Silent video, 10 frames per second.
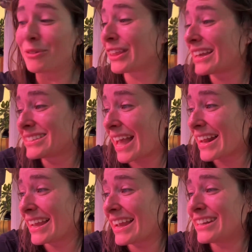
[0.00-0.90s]

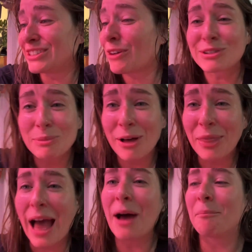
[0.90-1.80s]
excited and chuffed about
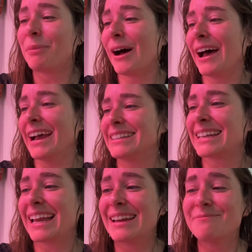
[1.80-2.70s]
that, but
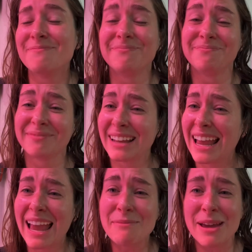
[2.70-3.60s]

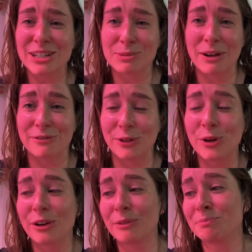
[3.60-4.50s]
it may just be a
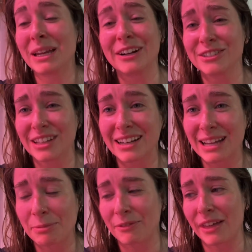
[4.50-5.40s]
fluke, a beginner's luck
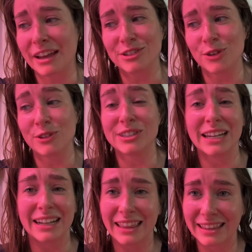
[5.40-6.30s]
type of thing. So if you see
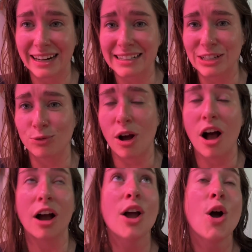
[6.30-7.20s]
anything that I did
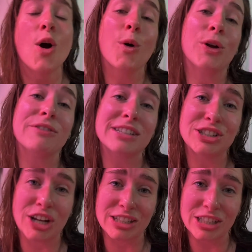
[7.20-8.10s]
wrong or you have
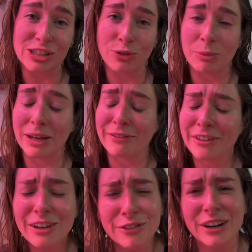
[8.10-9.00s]
suggestions for me,
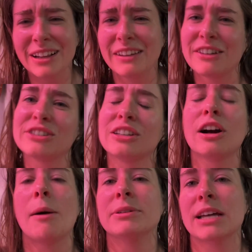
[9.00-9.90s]
feel free to leave those in the
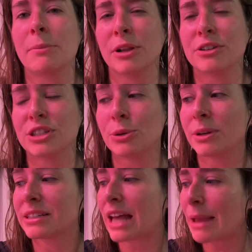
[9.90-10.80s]
comment down below too,
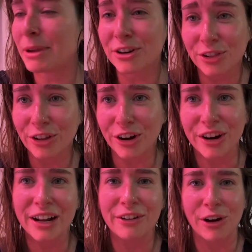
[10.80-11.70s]
because I'm here to
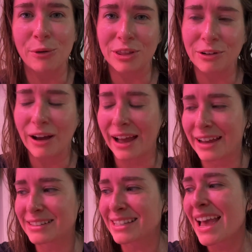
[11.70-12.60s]
learn and grow with you
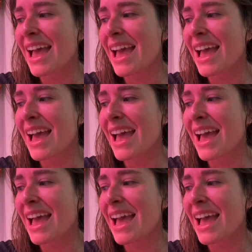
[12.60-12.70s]
guys